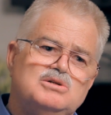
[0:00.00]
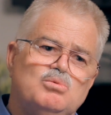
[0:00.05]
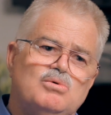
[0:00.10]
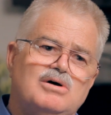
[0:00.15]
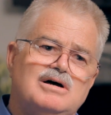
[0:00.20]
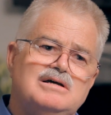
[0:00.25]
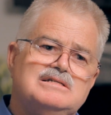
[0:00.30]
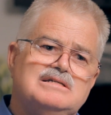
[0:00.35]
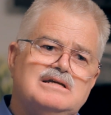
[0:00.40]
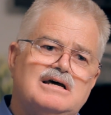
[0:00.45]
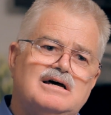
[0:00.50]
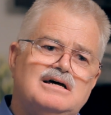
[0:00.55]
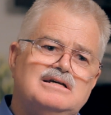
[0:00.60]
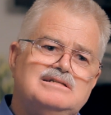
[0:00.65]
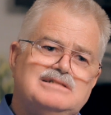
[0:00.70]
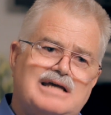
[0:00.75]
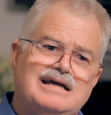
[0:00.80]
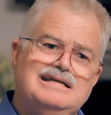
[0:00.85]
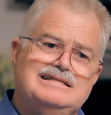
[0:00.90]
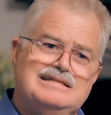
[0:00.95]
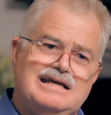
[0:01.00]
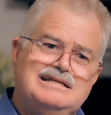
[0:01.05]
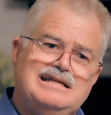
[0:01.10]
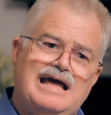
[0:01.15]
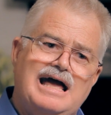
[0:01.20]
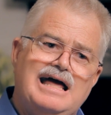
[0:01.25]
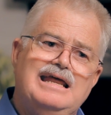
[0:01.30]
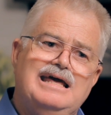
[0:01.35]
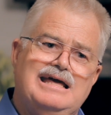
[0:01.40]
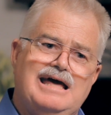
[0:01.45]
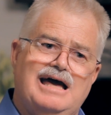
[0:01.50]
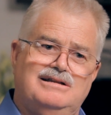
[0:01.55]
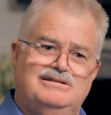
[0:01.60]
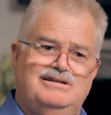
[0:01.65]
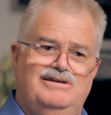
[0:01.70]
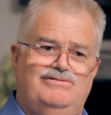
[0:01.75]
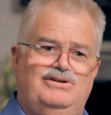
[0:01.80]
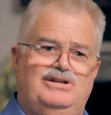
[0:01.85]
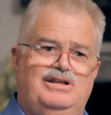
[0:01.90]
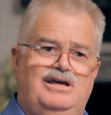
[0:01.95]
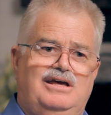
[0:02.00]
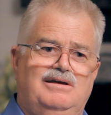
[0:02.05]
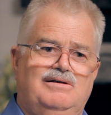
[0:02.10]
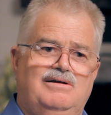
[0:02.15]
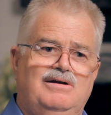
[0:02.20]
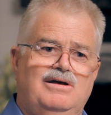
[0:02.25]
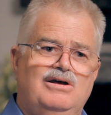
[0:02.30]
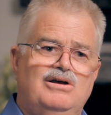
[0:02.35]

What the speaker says: was a satanic activity.